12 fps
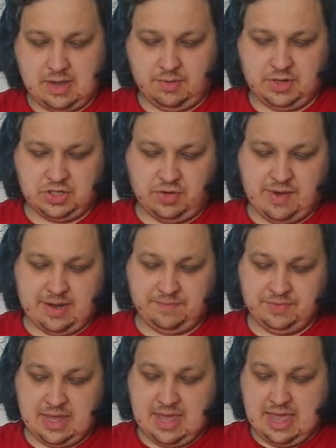We're going to turn around.
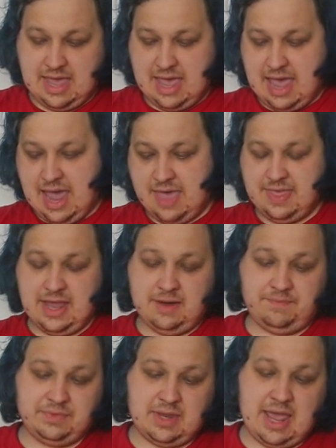And
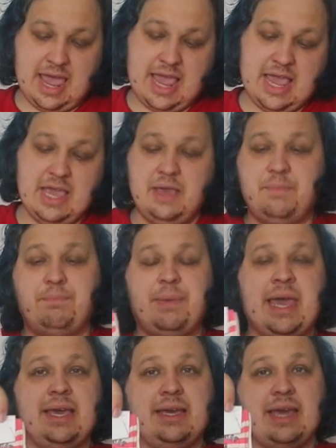then a
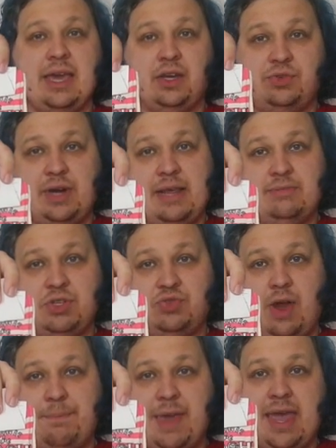pink and cream
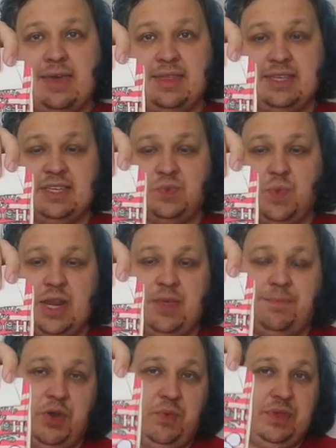striped pair. This is Winnie
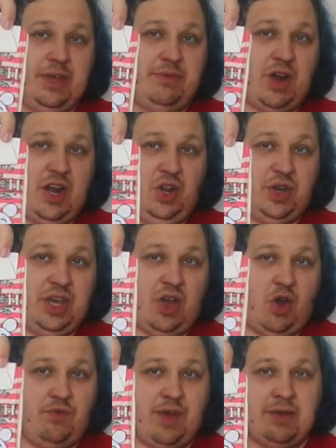the Pooh with him kind of looking
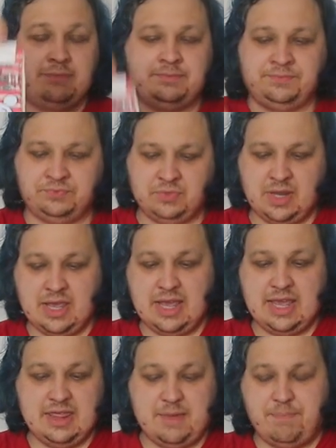over
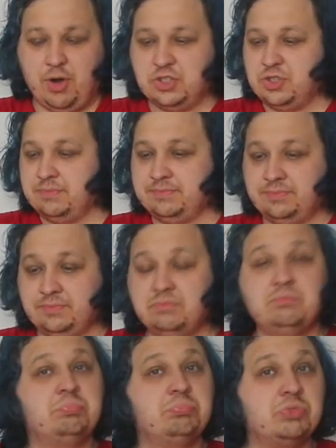the bottom.
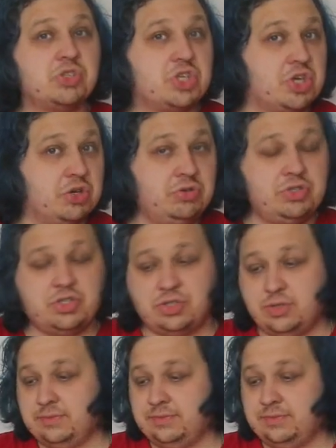Cute.